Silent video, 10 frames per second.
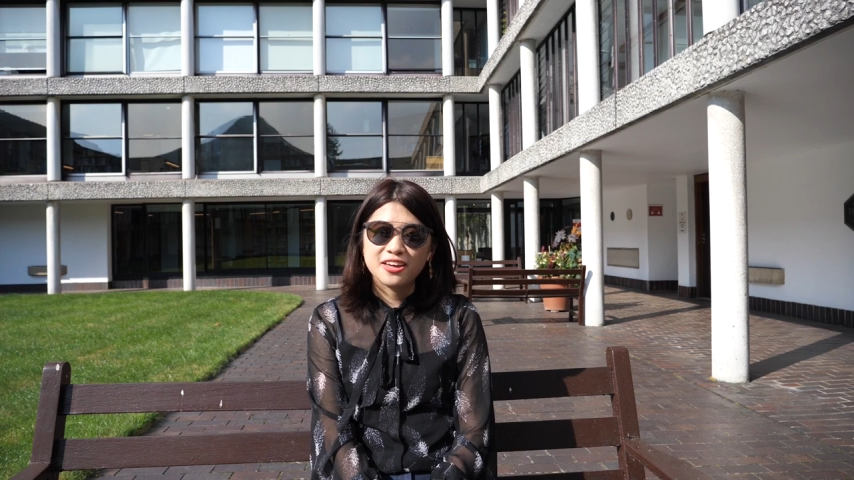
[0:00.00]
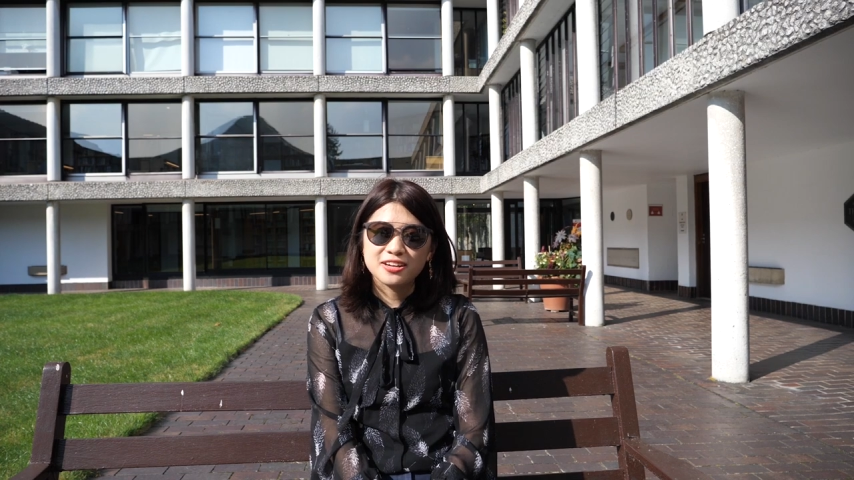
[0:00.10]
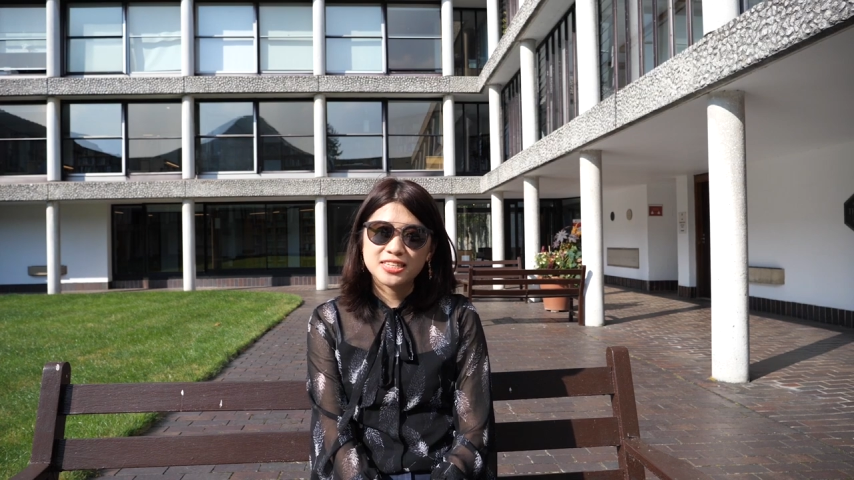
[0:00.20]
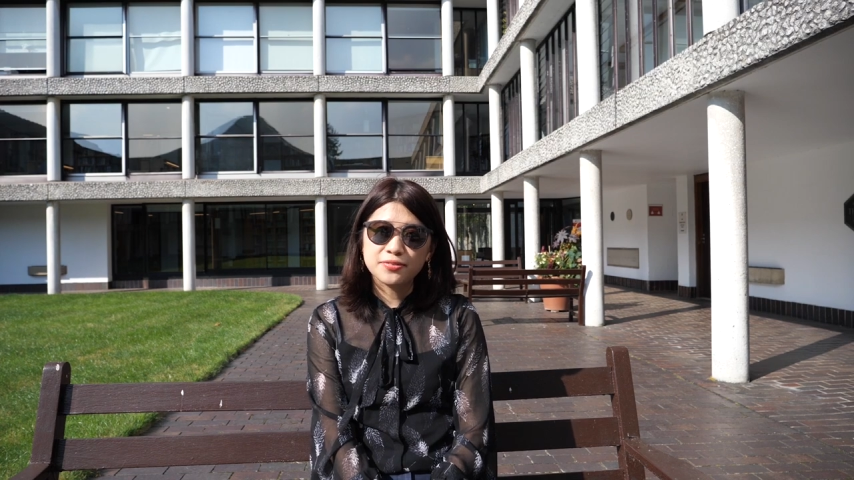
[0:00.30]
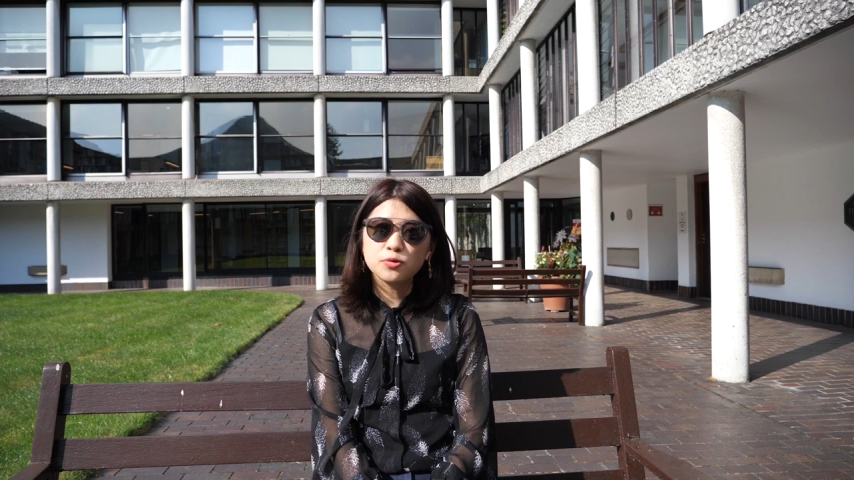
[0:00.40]

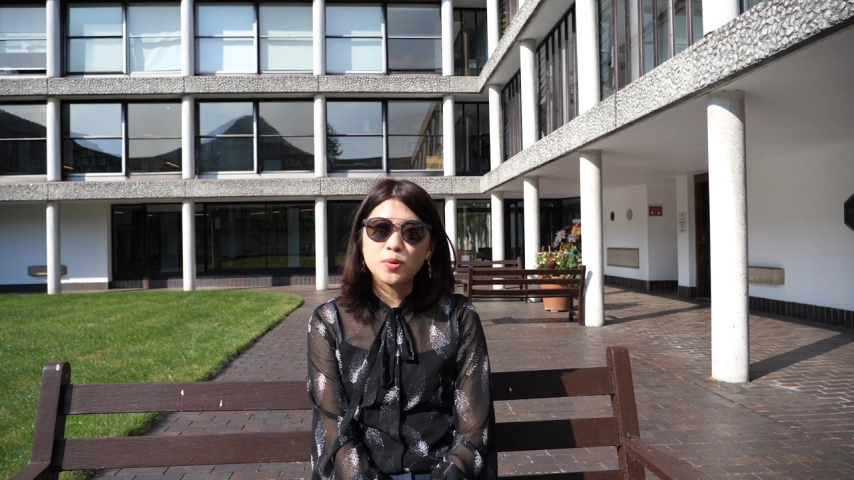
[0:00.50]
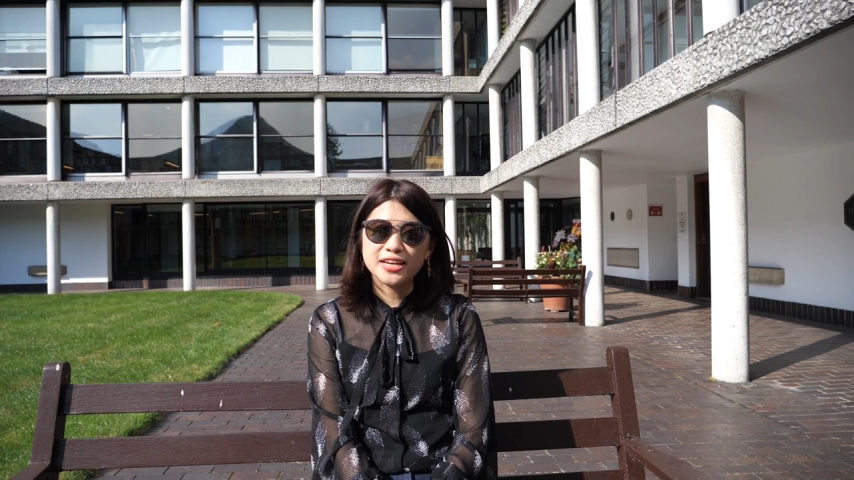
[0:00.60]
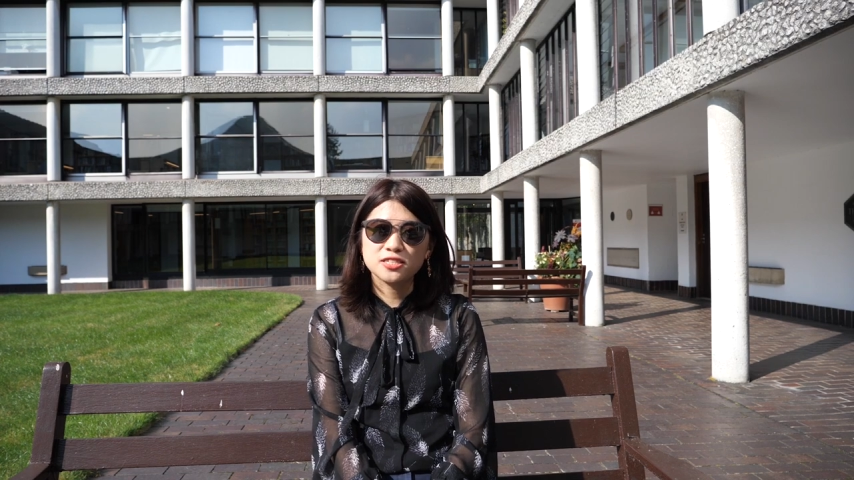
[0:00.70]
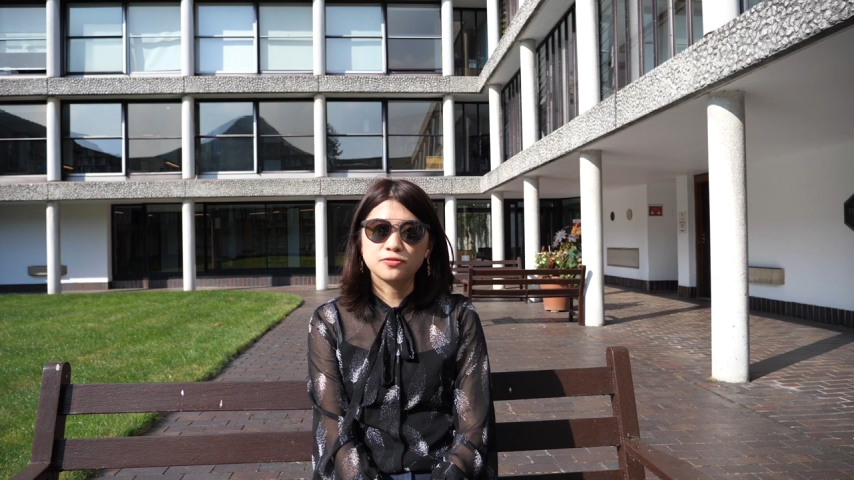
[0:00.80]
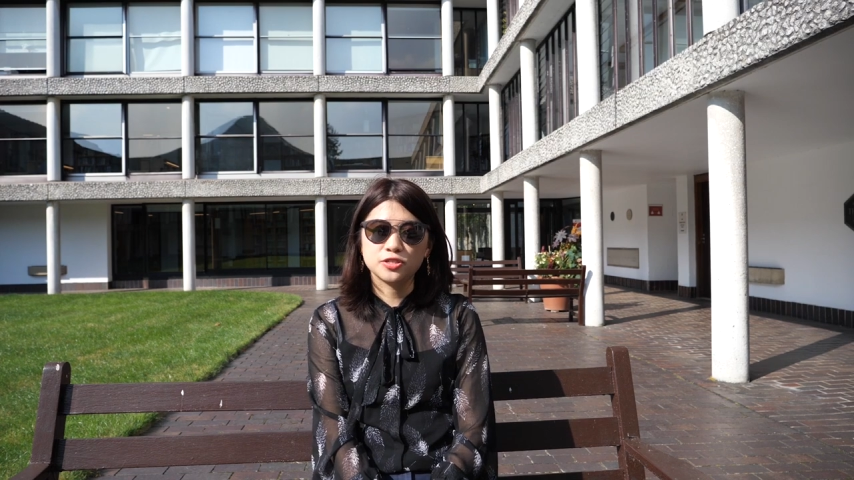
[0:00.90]
There are several
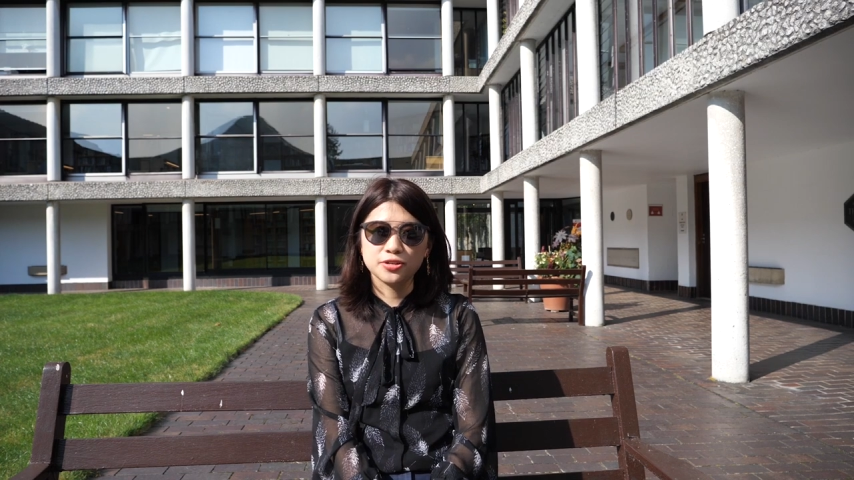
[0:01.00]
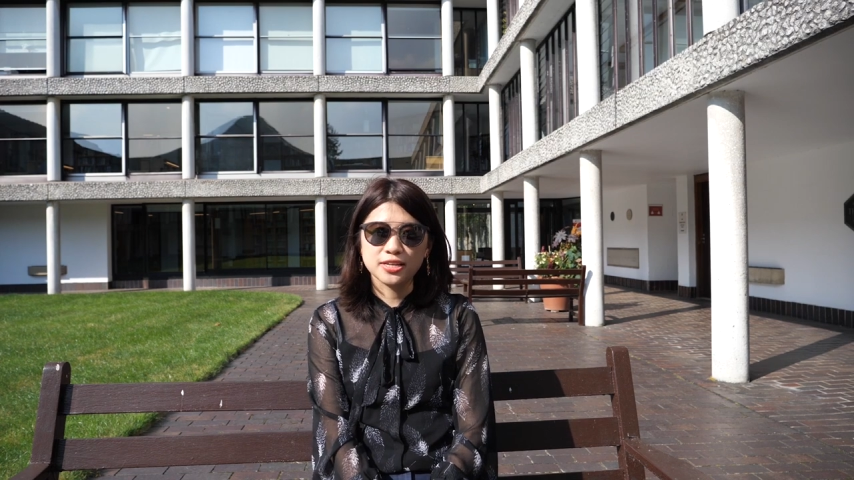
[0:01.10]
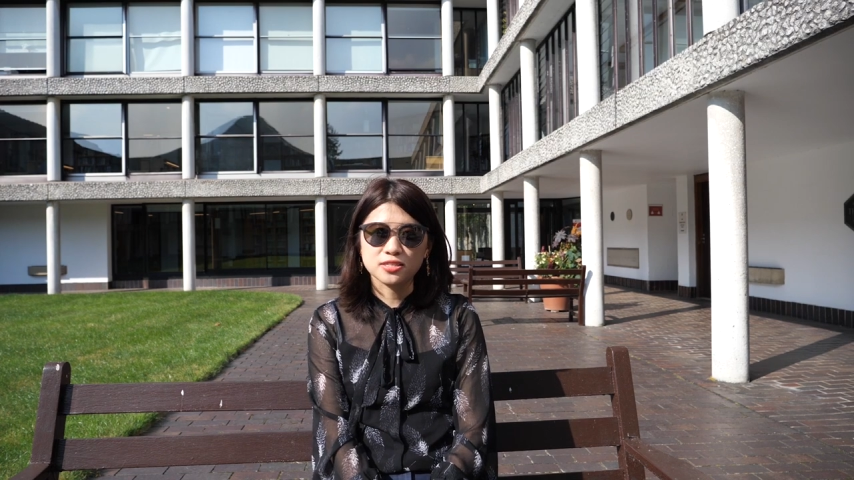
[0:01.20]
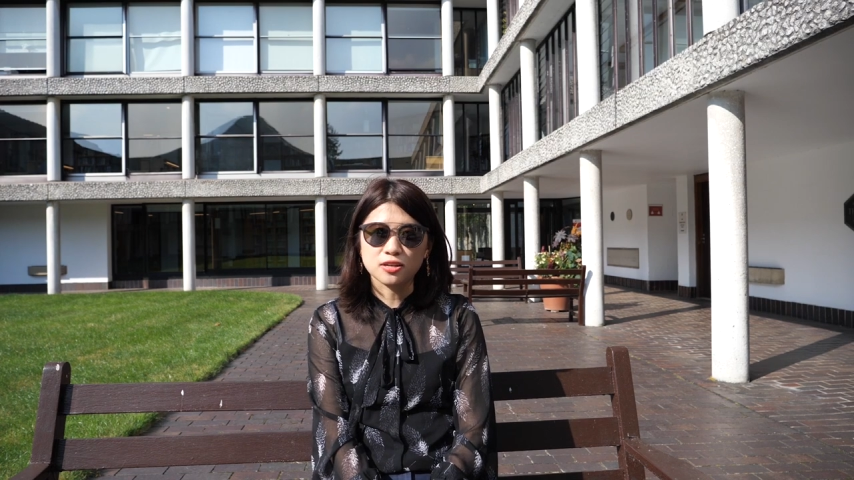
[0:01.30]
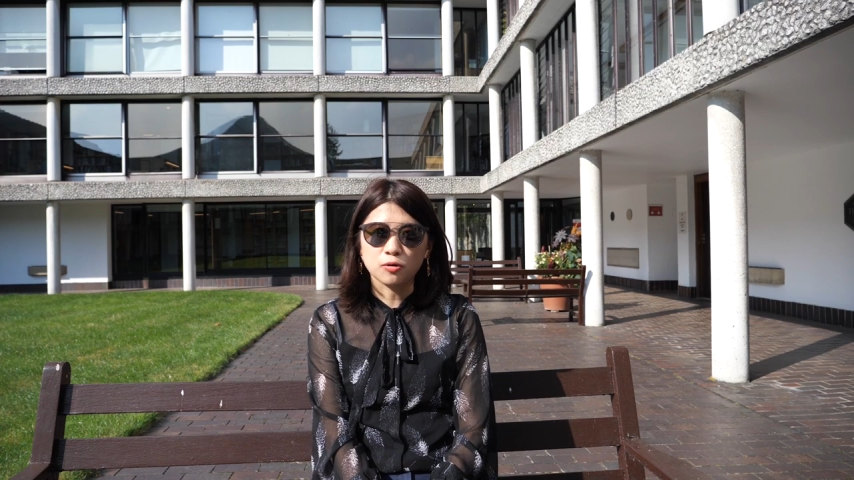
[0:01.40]
ways of
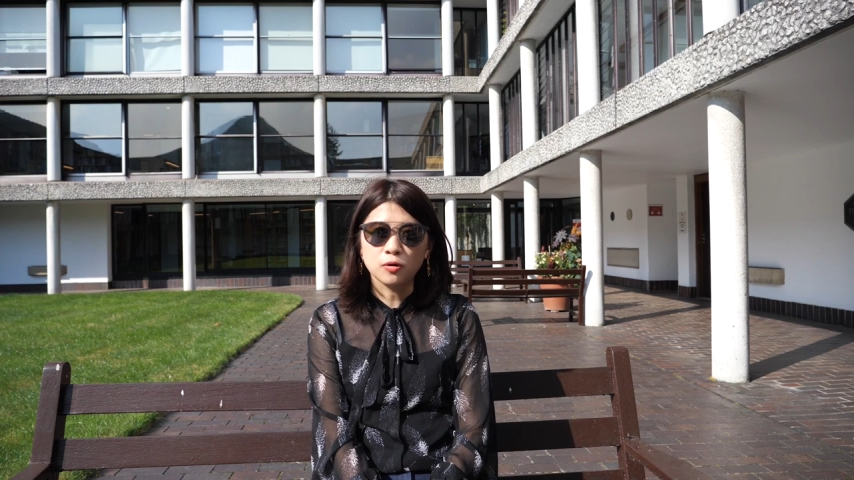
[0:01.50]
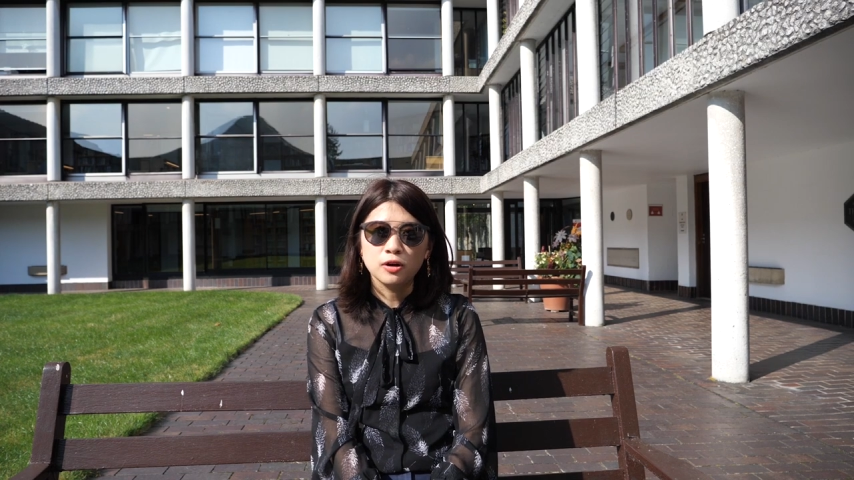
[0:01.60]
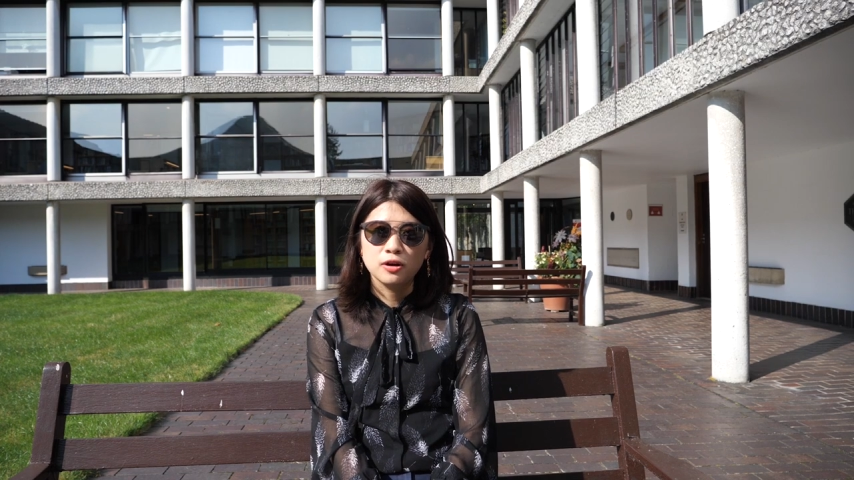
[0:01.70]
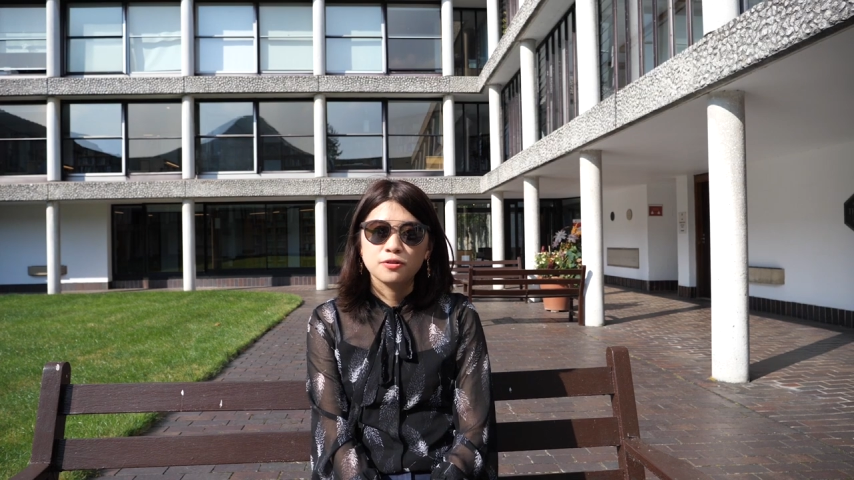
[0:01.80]
doing so.